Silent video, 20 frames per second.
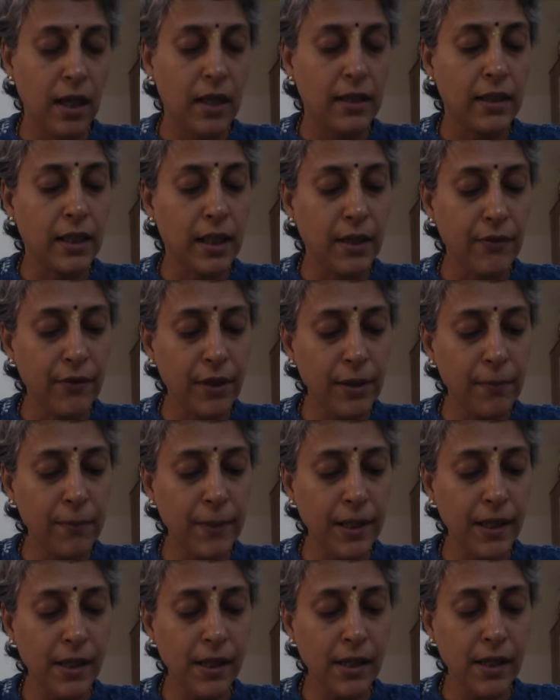The living
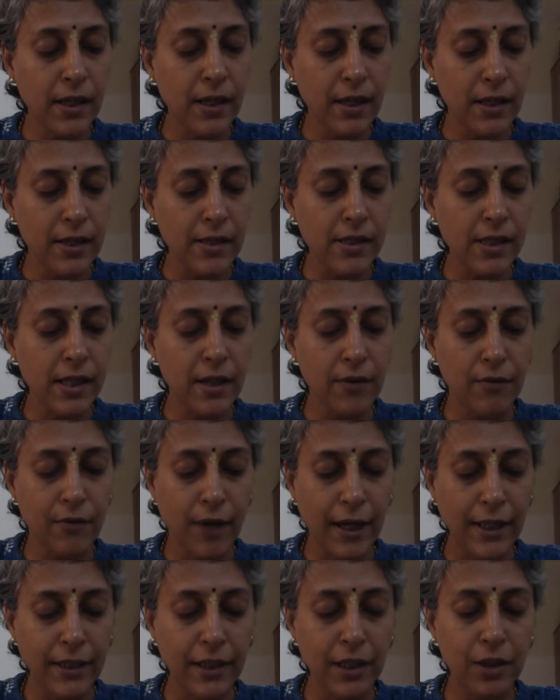being is
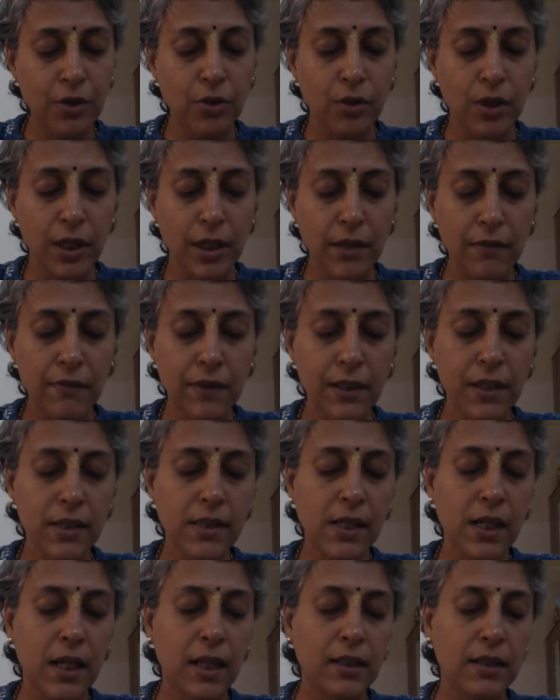invited to live in the
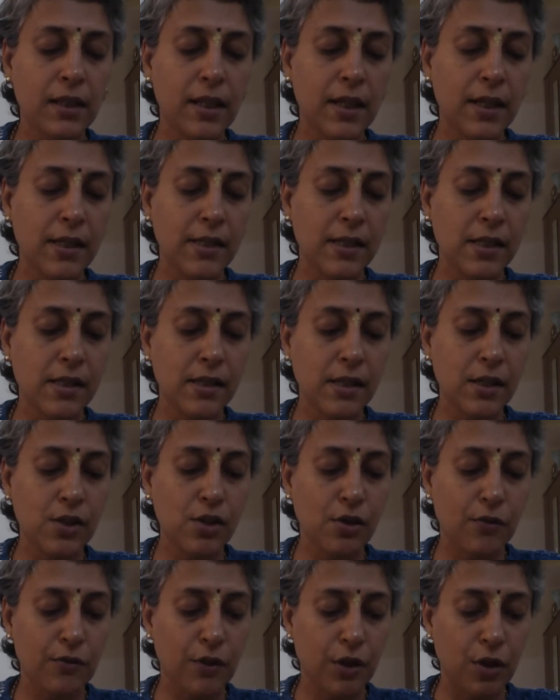Sanatana existence
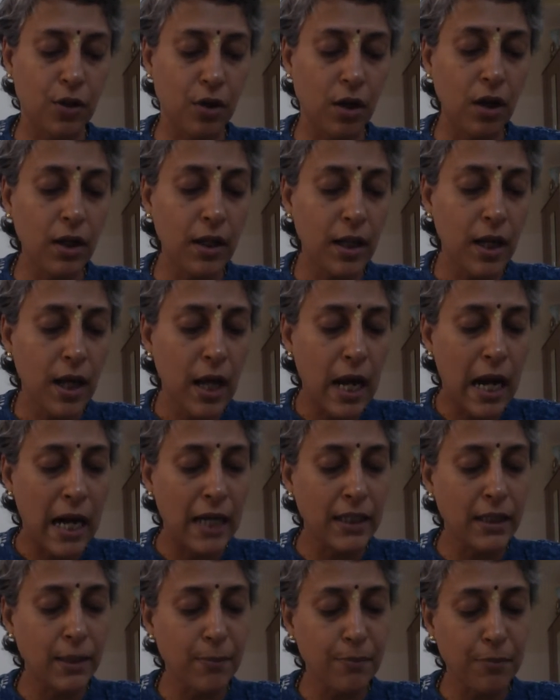of the Lord,
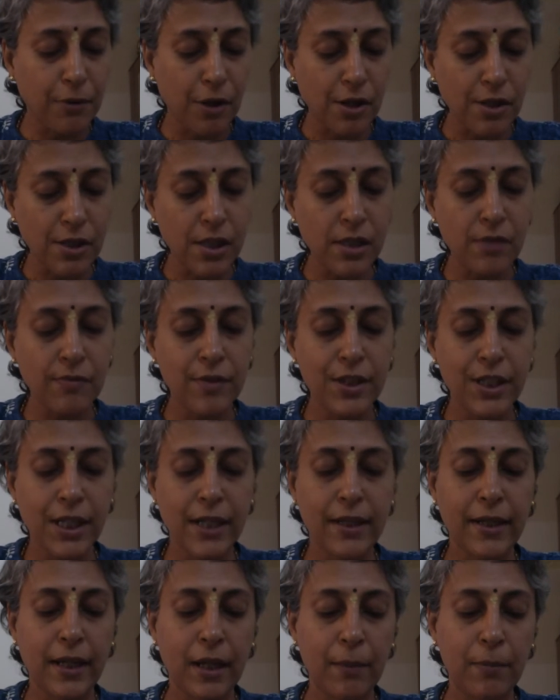and the process which
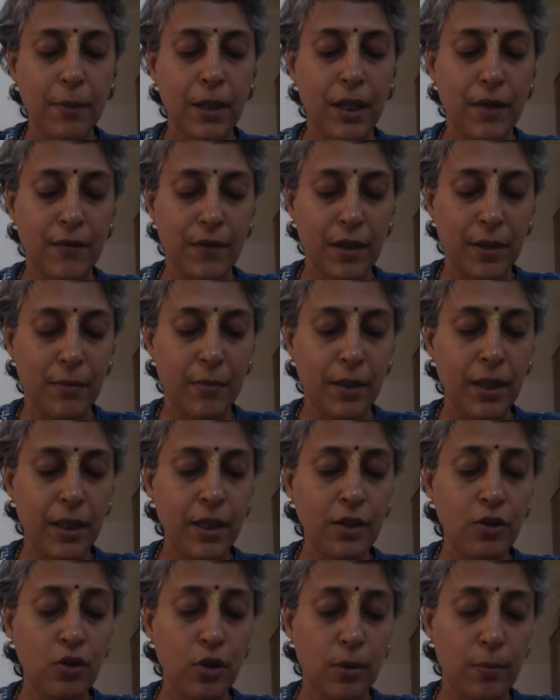can help a living
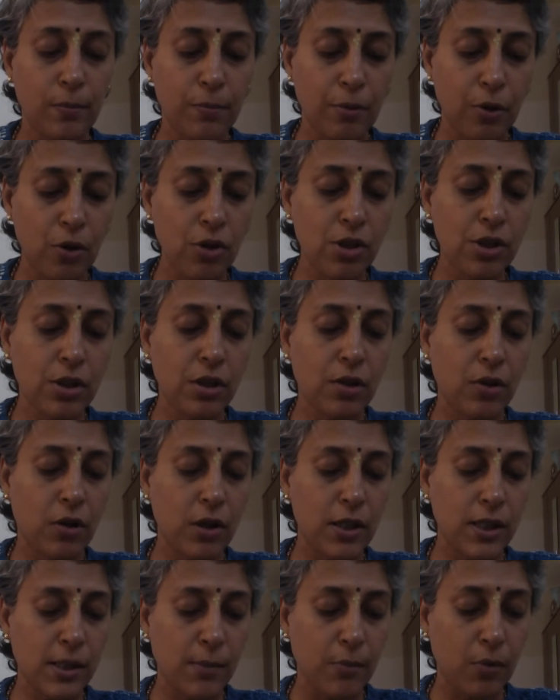being to approach the
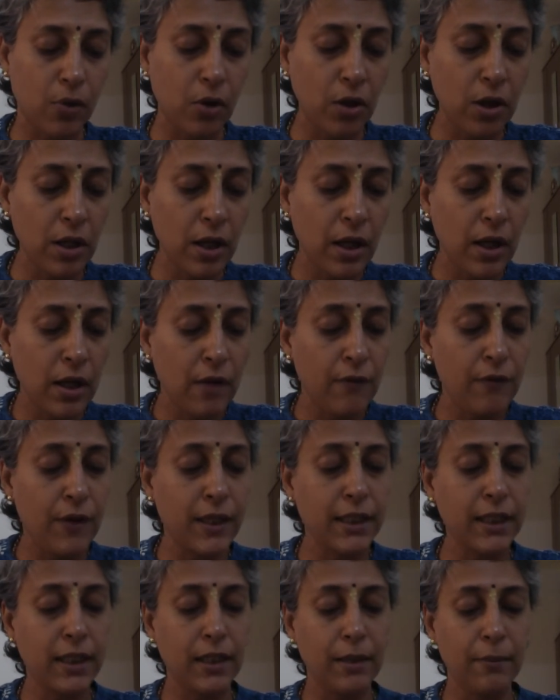Lord's abode, where
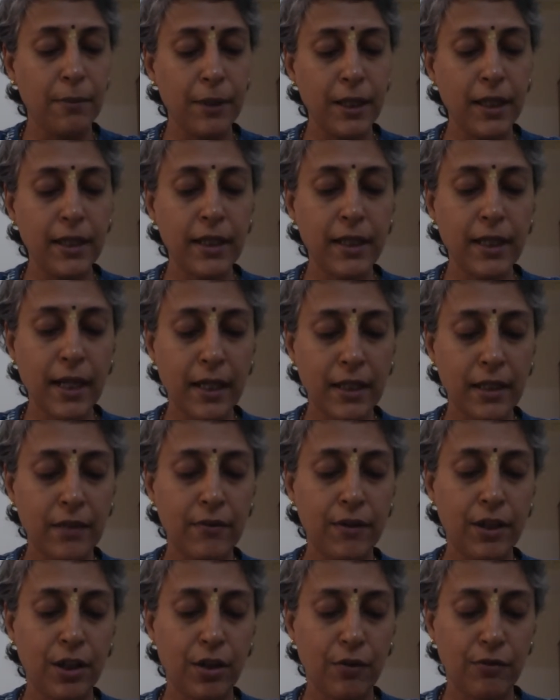the liberated
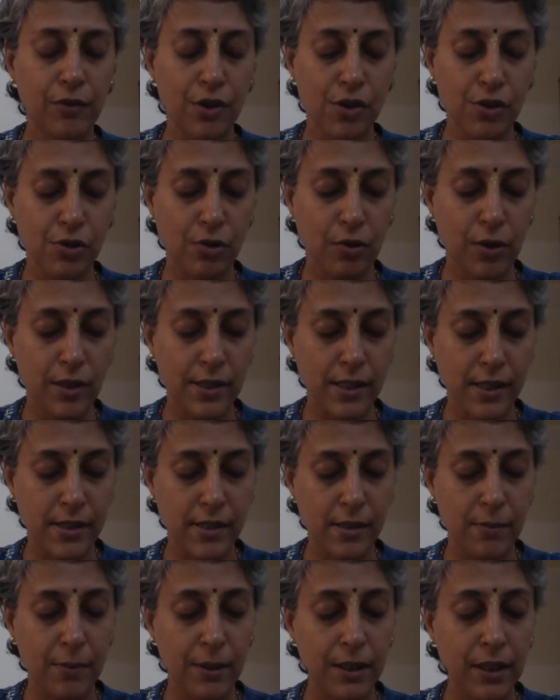activity of the soul is
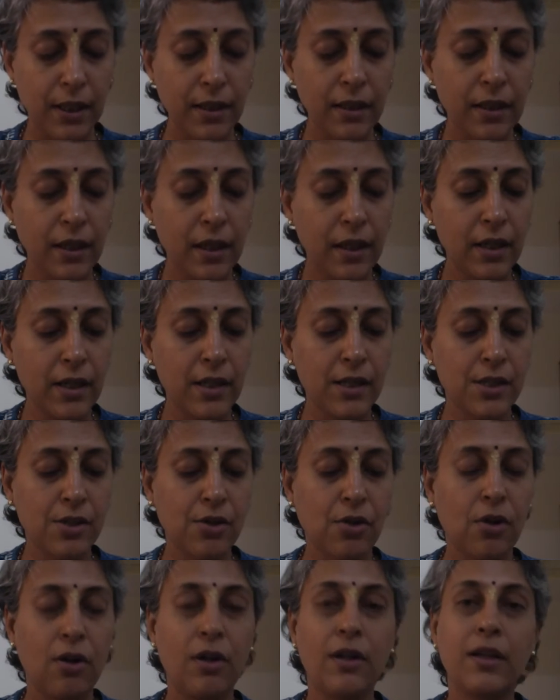exhibited, is
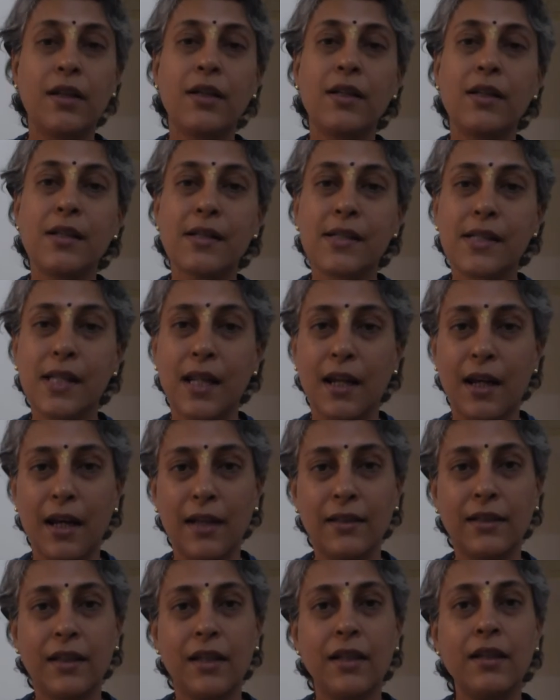called
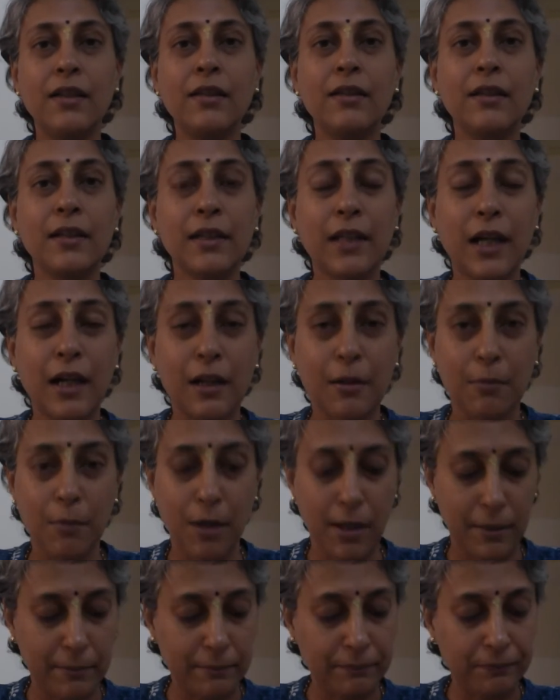Sanatana
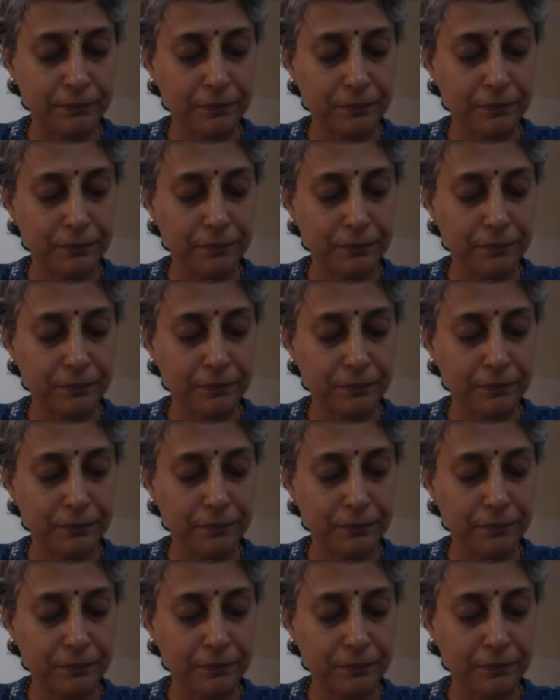Dharma.